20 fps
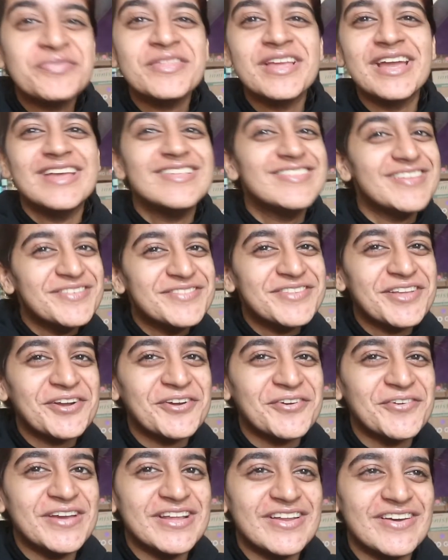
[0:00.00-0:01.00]
It seems like
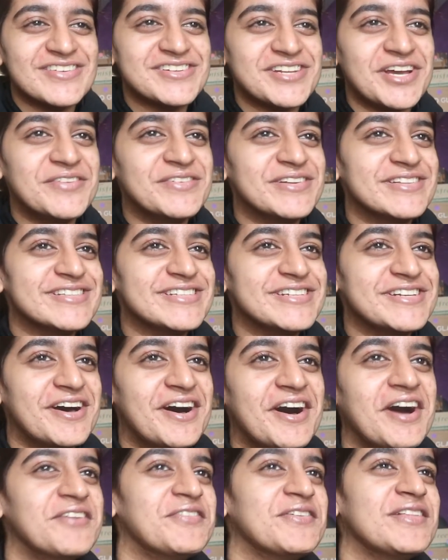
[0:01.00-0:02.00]
a really long time, does it
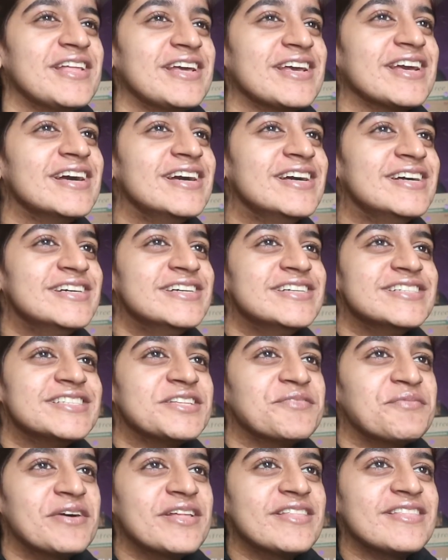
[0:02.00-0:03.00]
not? I feel like
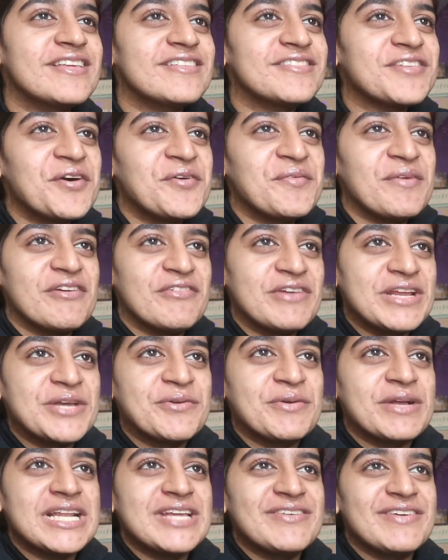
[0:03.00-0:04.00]
the month is going by really
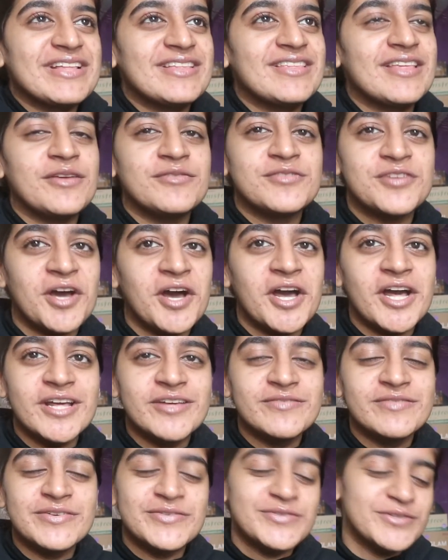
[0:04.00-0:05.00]
quickly, but at the same
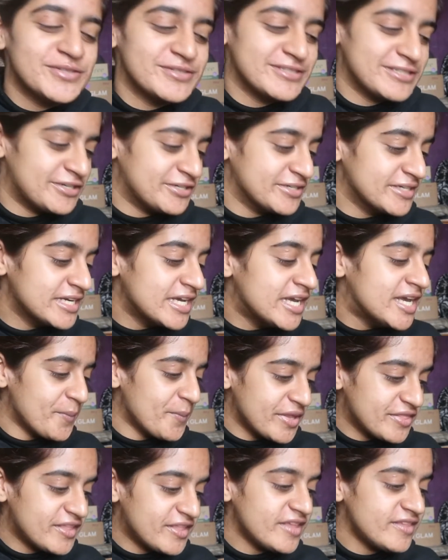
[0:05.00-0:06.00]
time, it feels long.
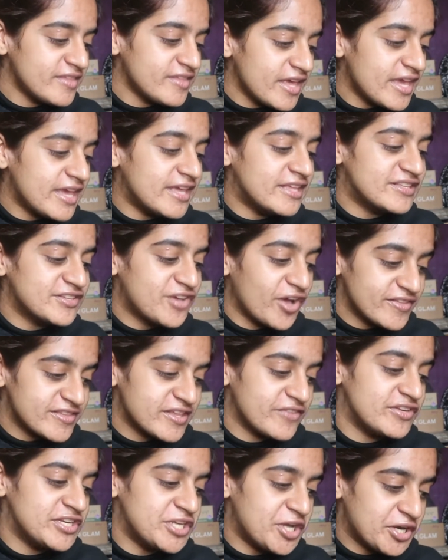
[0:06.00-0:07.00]
But this is
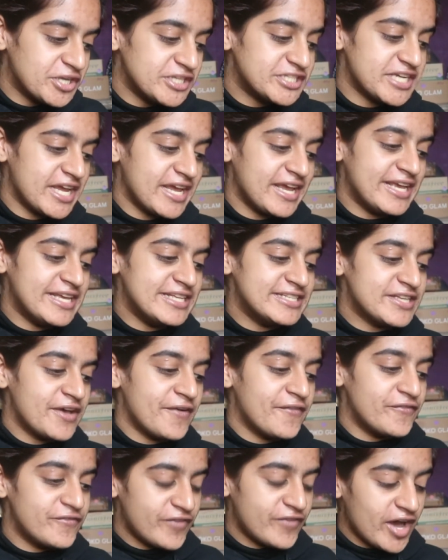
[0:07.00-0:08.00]
GOT7 Youngjae's
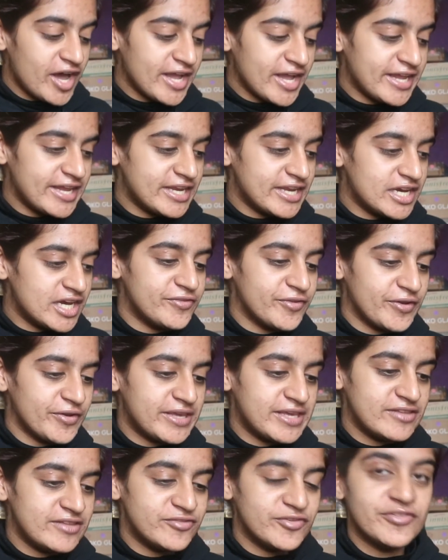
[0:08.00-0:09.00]
Fine. So
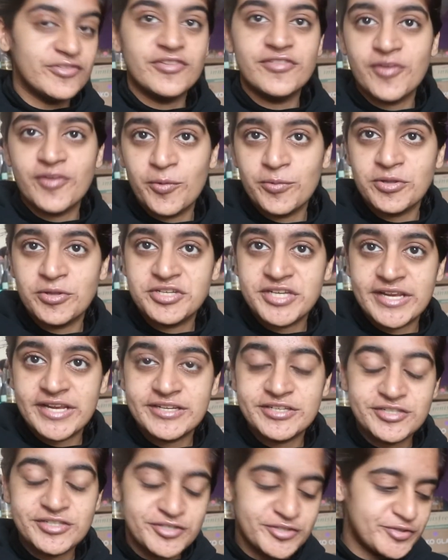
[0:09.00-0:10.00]
he's done the solar
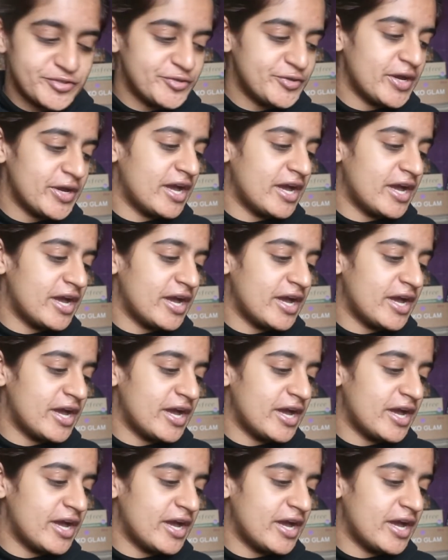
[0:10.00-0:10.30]
change too.